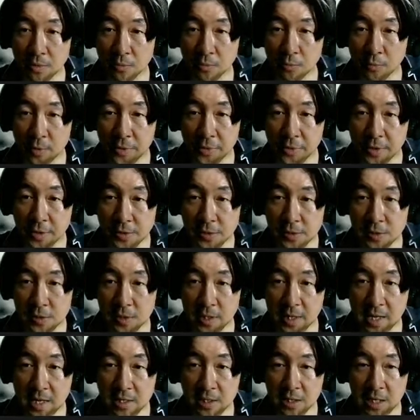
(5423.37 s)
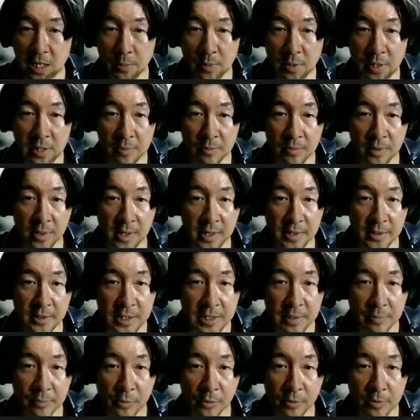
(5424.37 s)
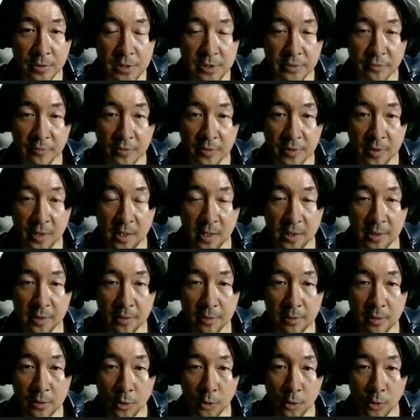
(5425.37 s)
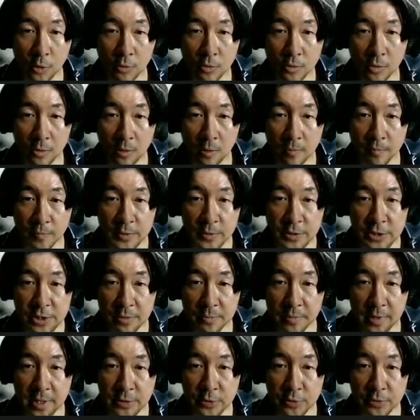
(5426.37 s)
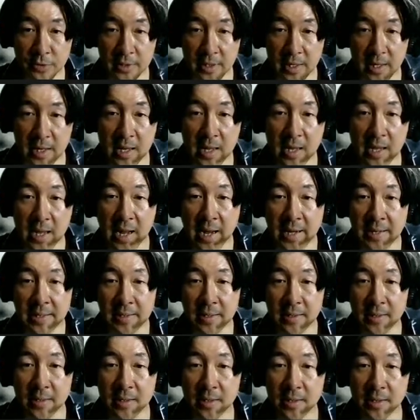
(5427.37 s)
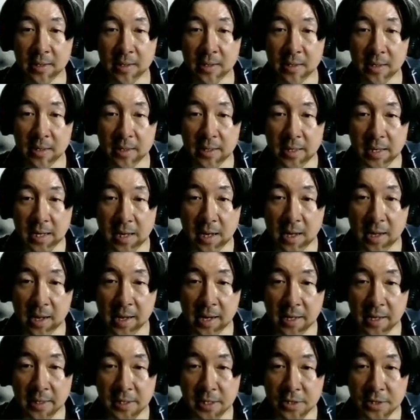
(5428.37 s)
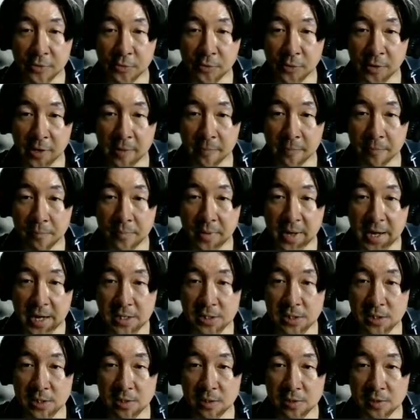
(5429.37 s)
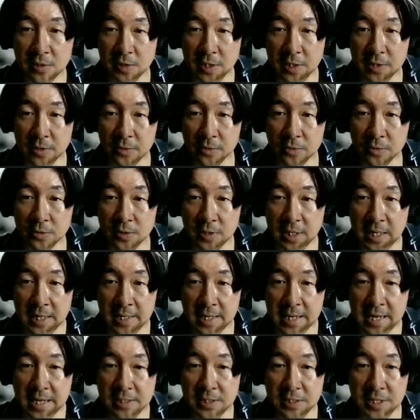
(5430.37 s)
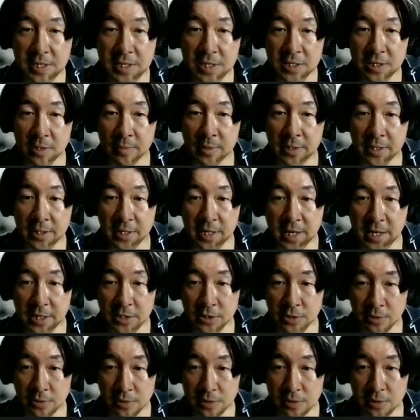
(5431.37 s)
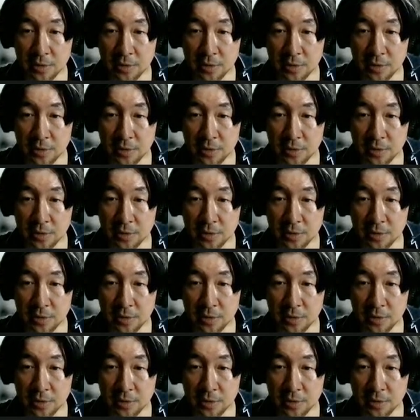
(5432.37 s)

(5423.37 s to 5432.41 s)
with this state, keeping in mind the importance of non-local geometric and ideogram-based signals in ET communication.